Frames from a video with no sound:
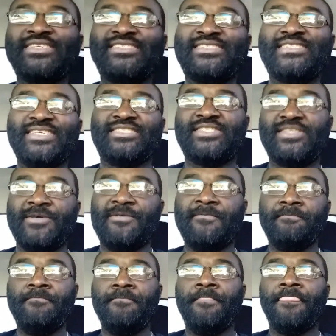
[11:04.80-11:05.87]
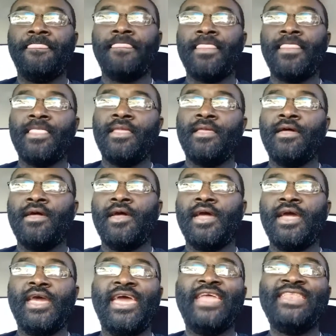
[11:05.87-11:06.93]
system,
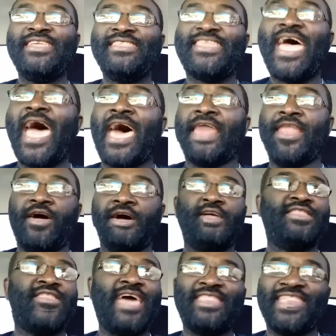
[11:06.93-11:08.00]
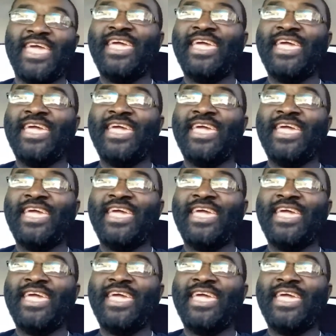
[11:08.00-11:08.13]
in the data that they